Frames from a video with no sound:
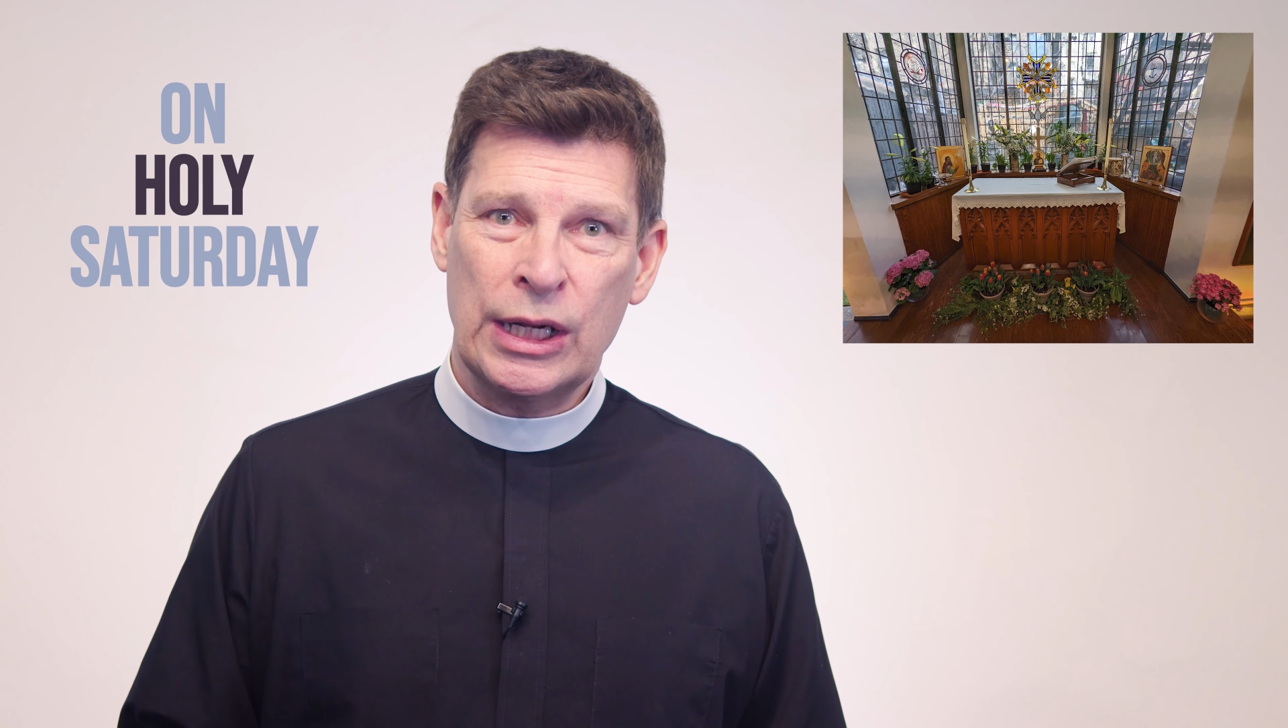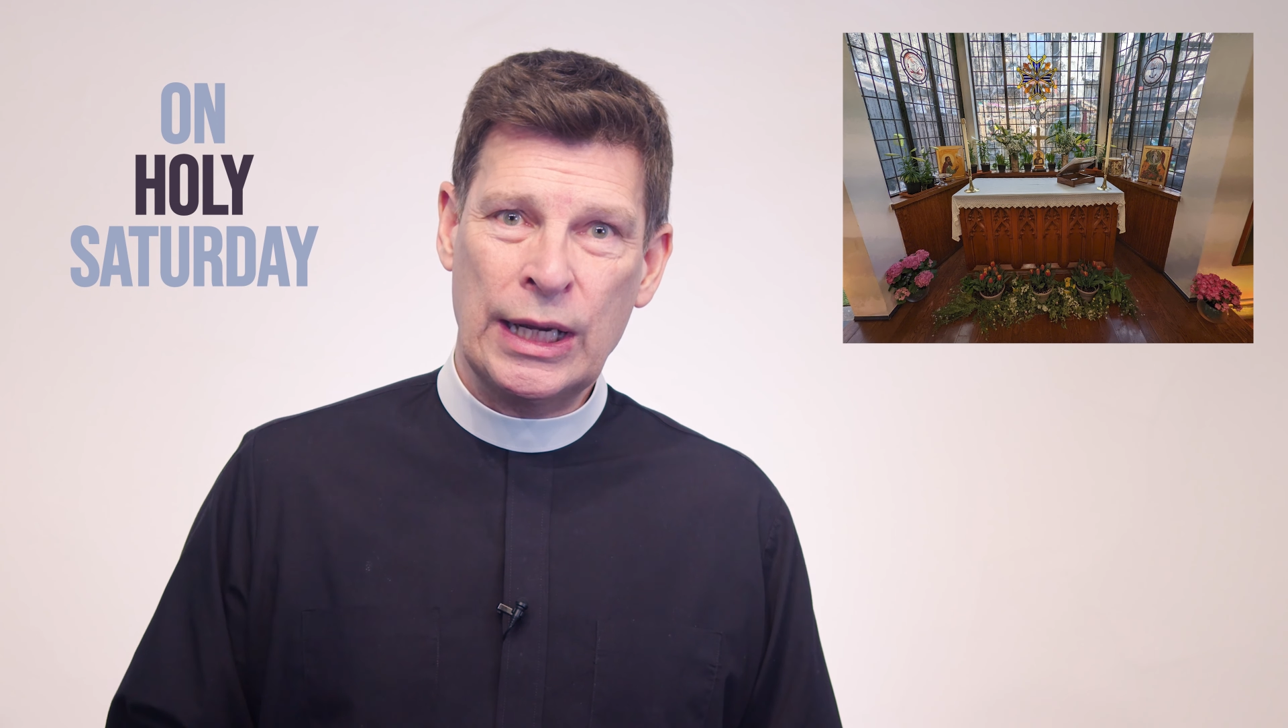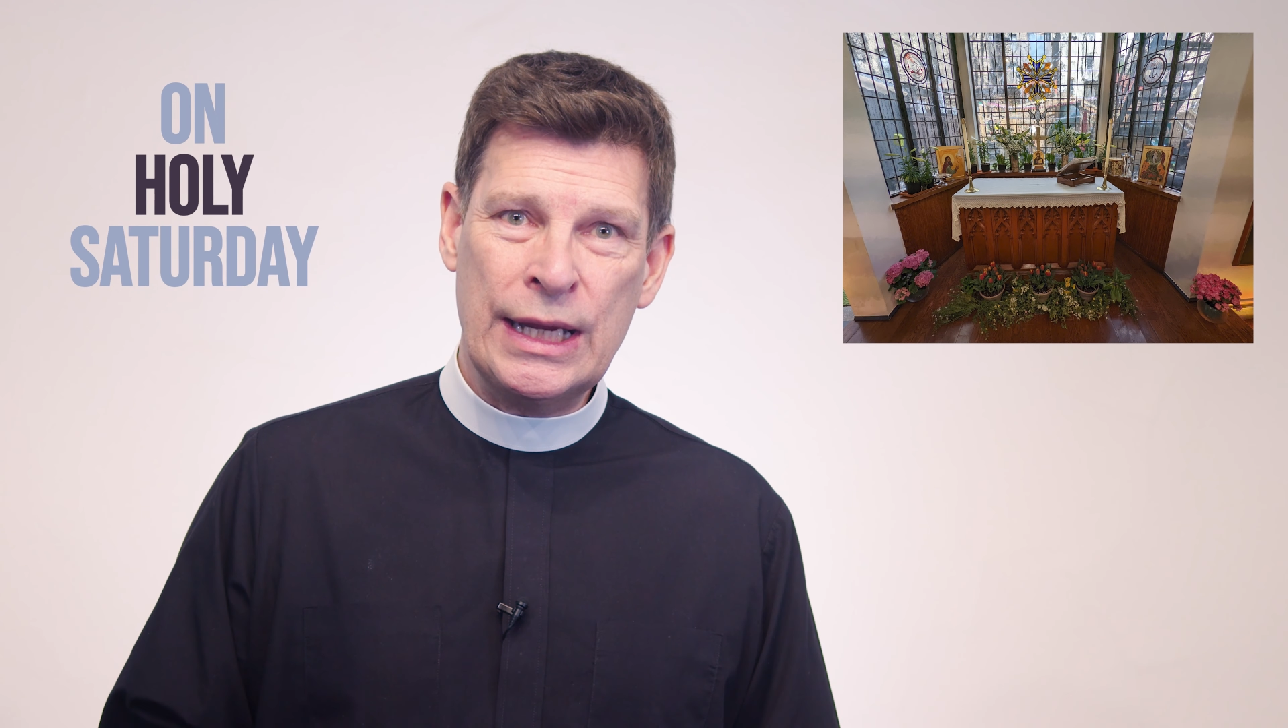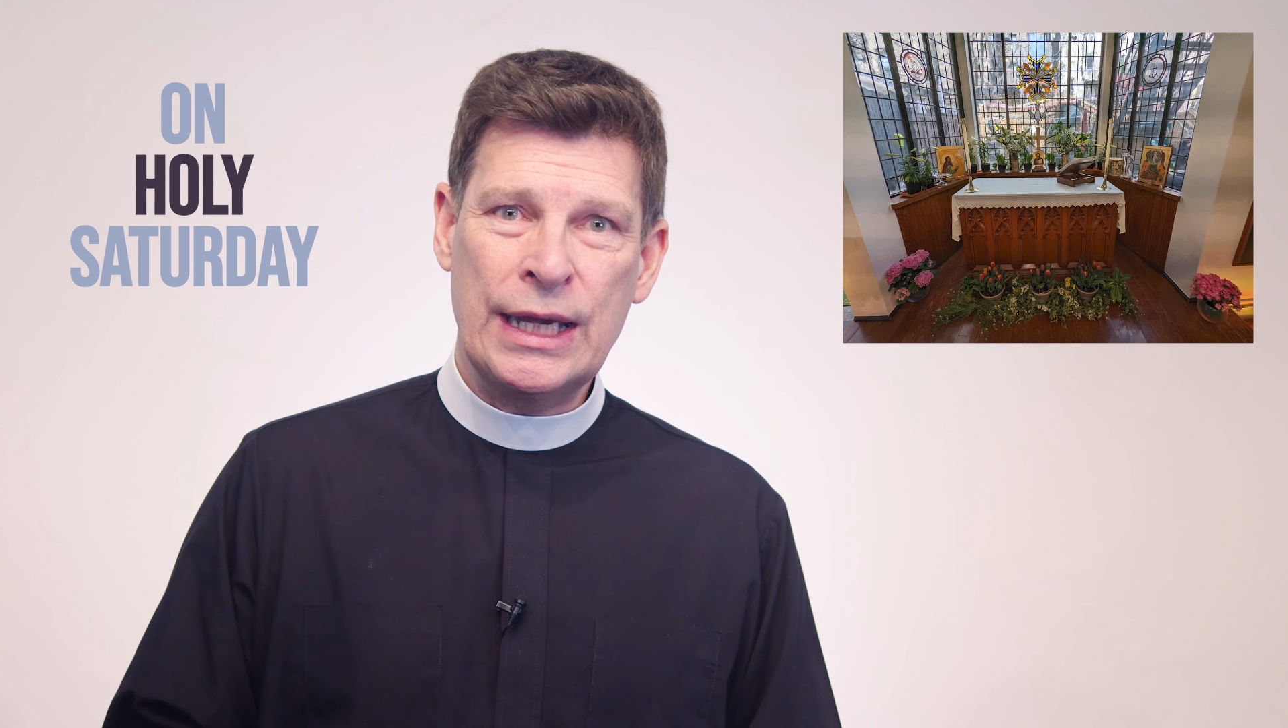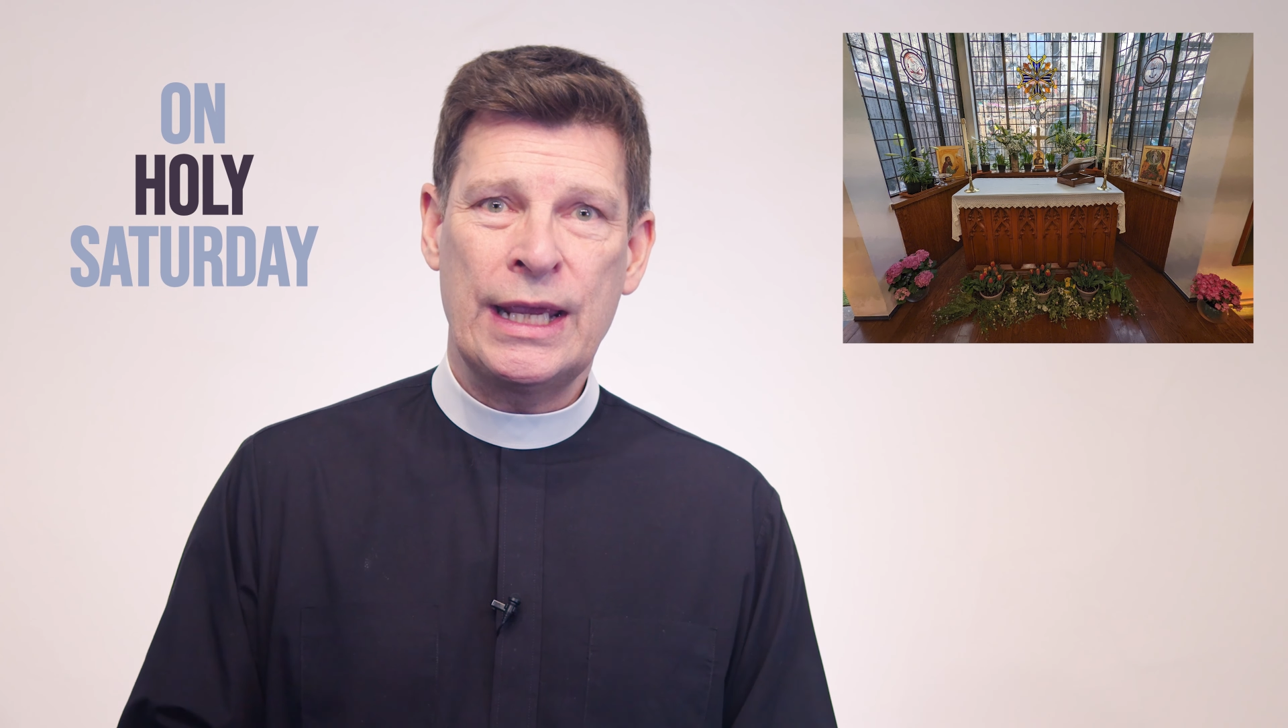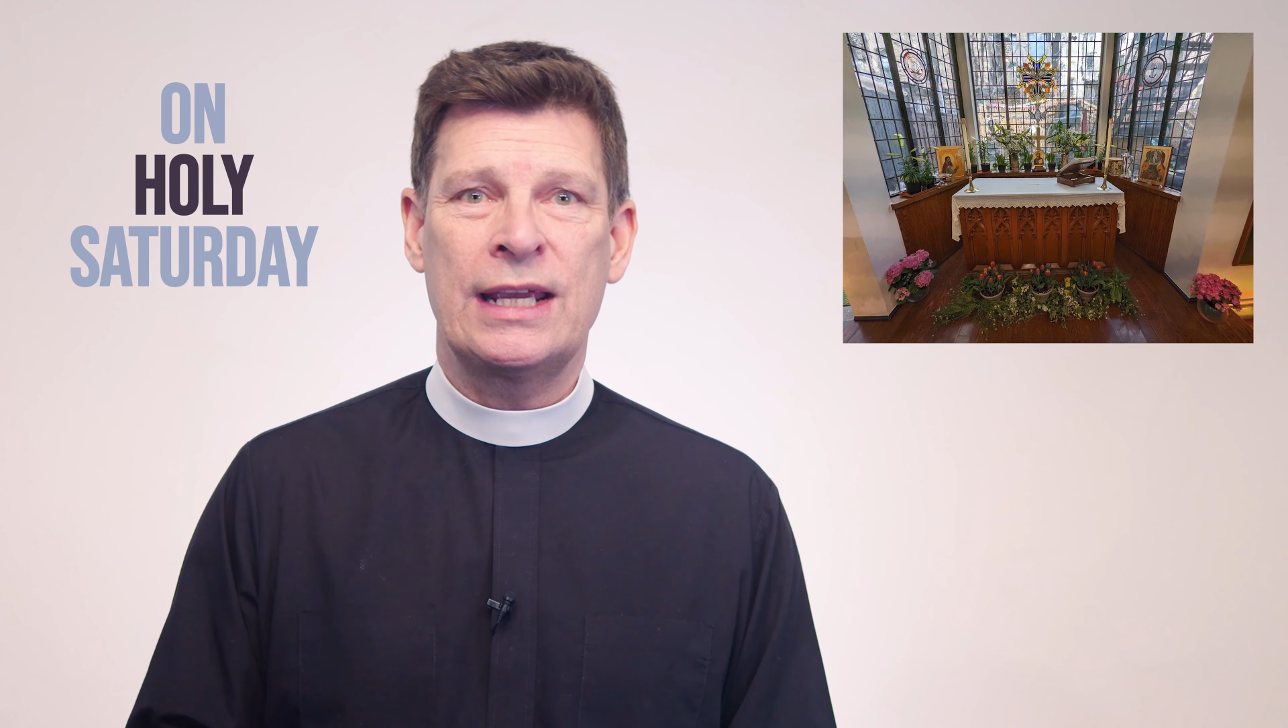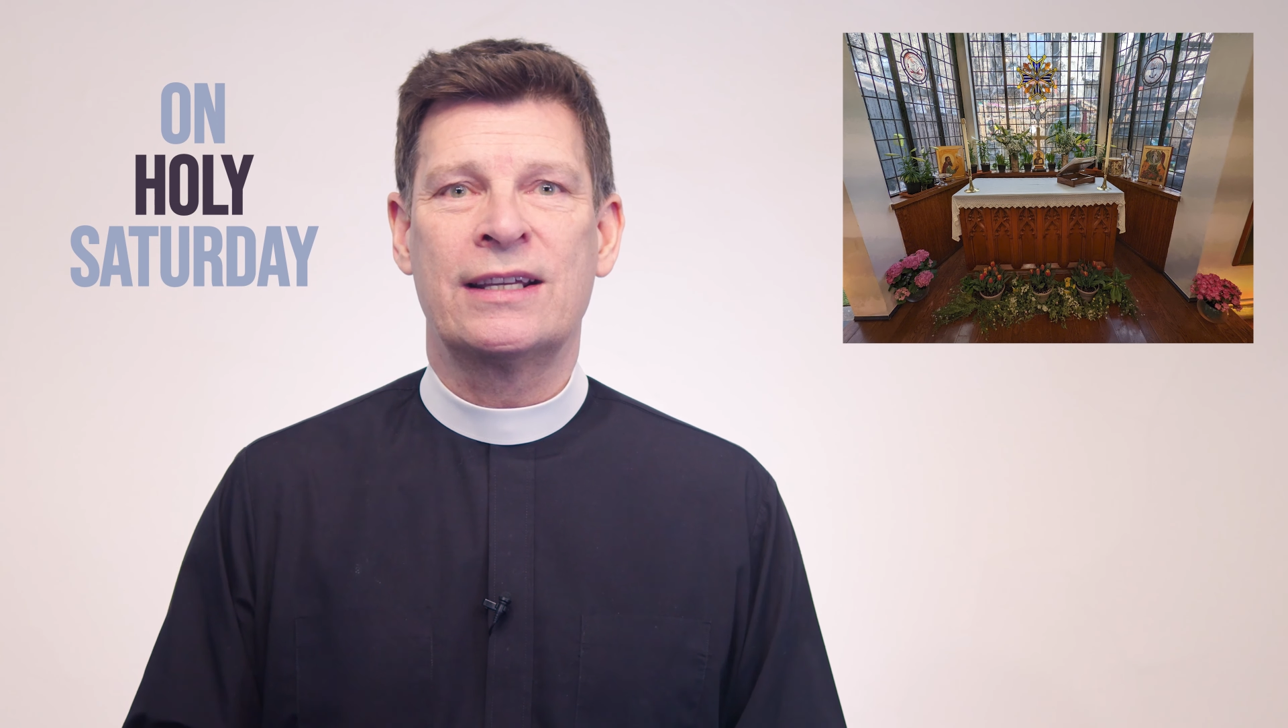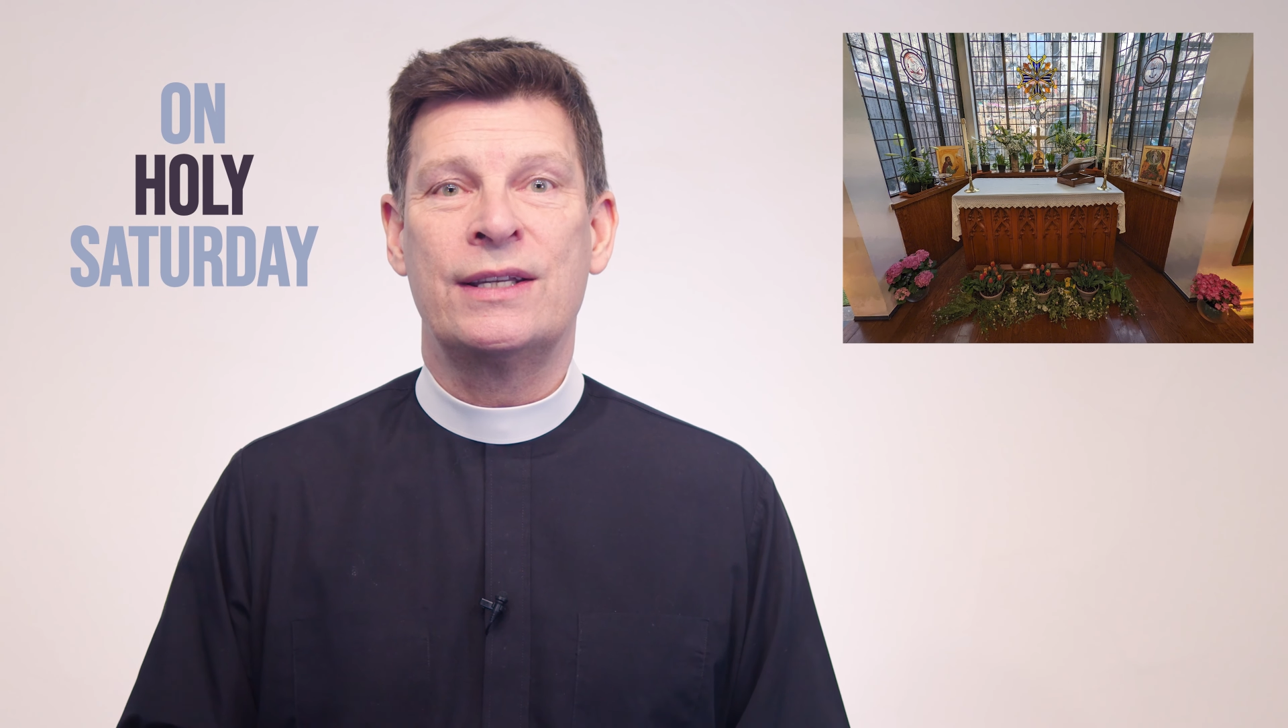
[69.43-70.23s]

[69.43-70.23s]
cleaning,